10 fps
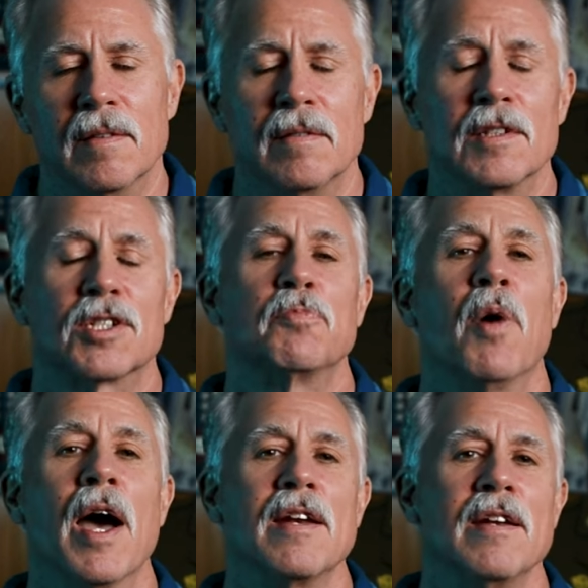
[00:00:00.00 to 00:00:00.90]
And
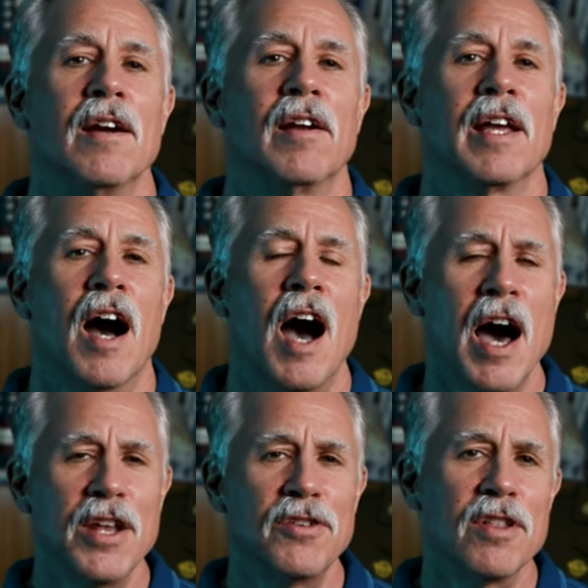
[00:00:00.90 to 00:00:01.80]
despite nearly
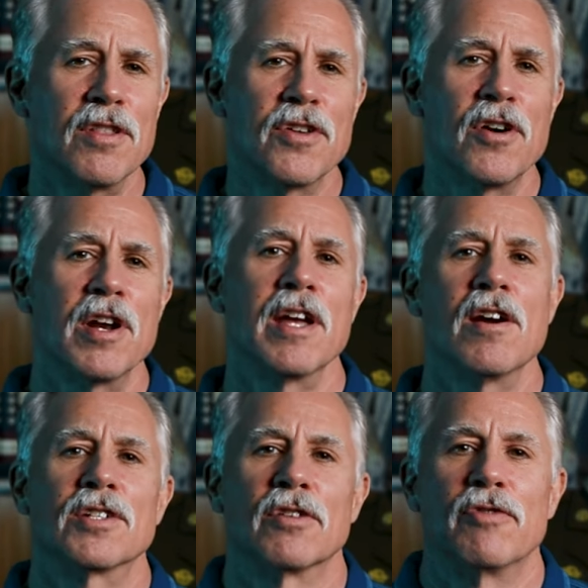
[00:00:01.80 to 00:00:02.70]
130
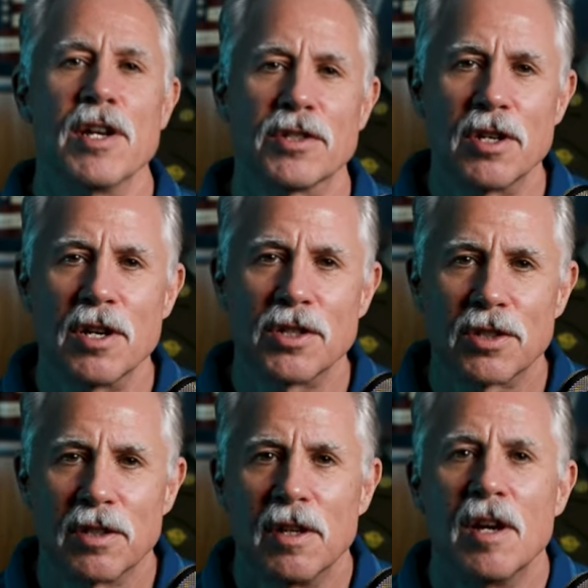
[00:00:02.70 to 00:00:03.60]
years of
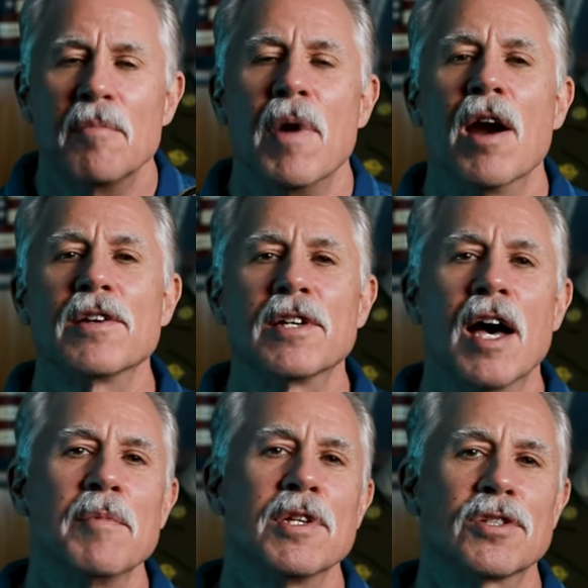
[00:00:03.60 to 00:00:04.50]
research,
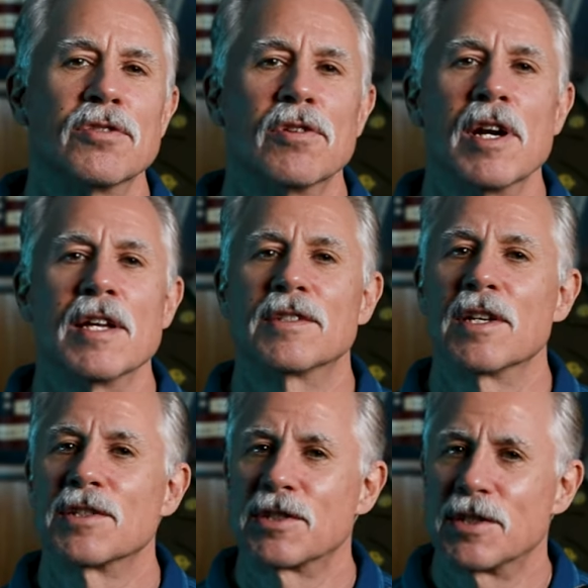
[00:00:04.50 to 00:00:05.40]
maritime historians
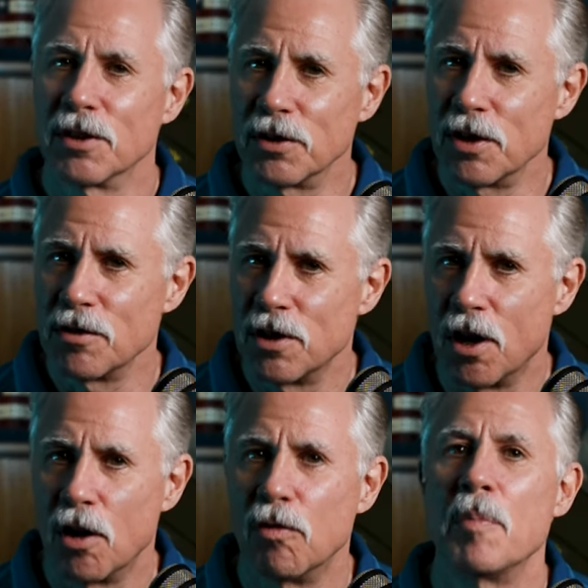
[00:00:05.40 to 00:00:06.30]
still don't
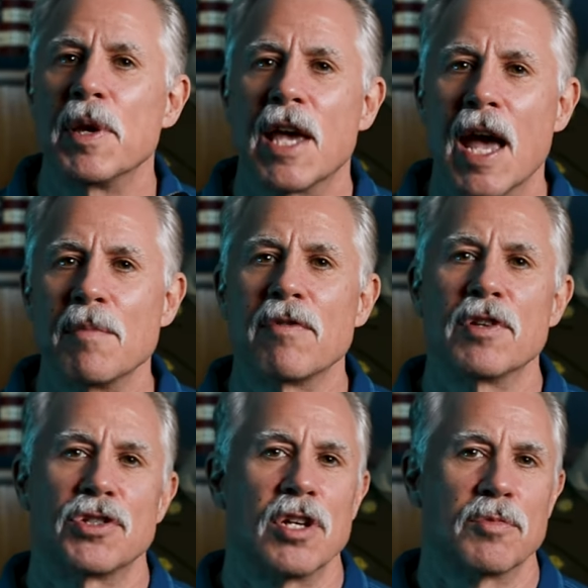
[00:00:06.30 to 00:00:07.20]
know what became of
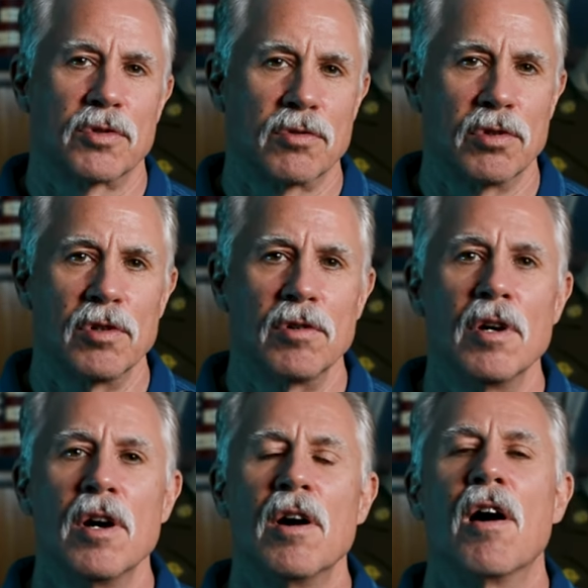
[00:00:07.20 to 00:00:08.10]
the ship's crew
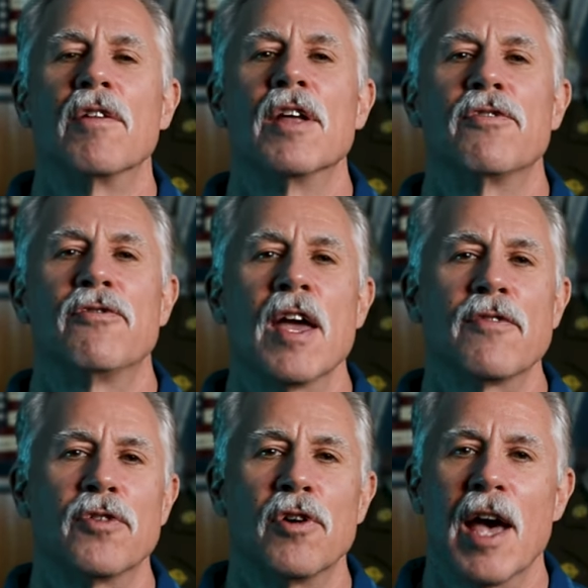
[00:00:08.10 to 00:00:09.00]
on that
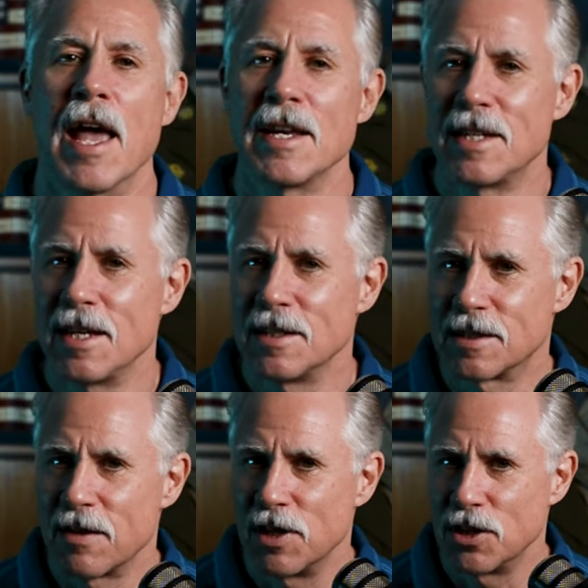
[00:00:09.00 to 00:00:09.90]
fateful
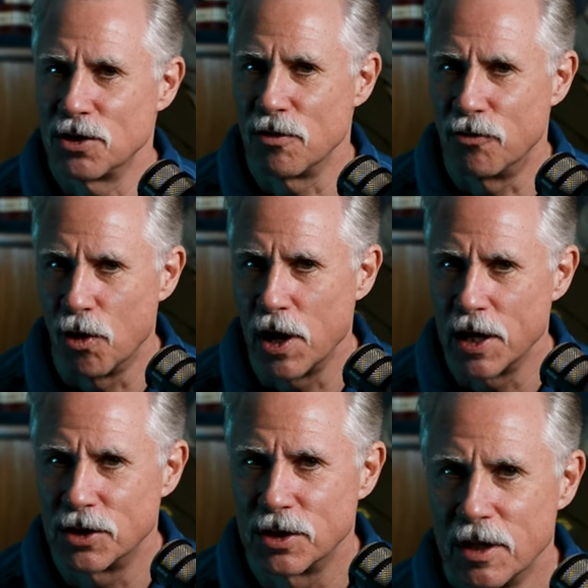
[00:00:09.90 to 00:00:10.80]
1872
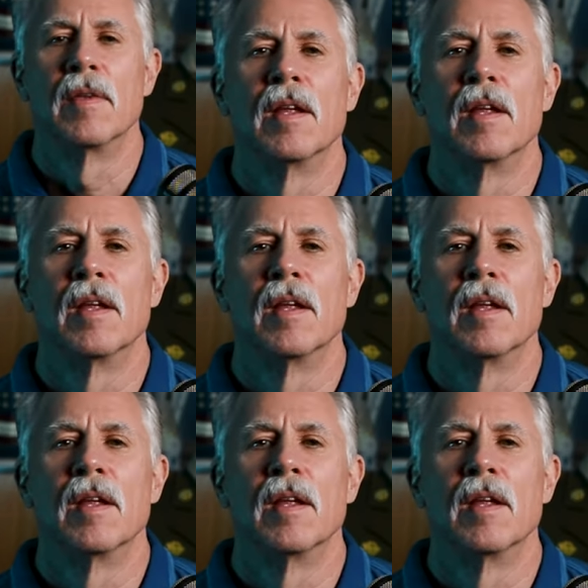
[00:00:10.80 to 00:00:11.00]
voyage